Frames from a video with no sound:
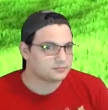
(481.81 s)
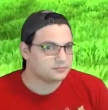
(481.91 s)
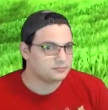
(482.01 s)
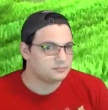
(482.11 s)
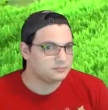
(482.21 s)

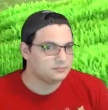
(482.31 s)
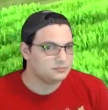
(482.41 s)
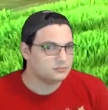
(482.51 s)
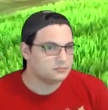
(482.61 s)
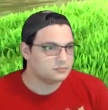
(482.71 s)

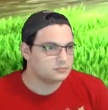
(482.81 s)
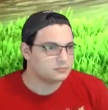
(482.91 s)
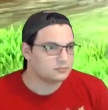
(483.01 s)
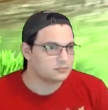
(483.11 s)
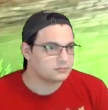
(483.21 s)

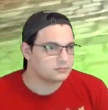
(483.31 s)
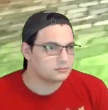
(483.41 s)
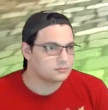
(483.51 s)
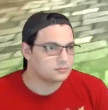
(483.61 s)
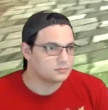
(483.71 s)

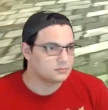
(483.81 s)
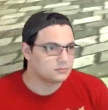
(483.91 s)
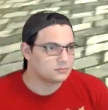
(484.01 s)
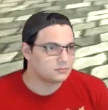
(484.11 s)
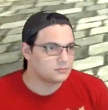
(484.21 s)

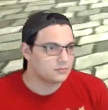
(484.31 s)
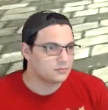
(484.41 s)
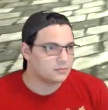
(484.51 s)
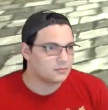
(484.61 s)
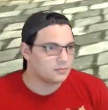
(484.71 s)

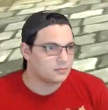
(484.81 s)
Nothing is said.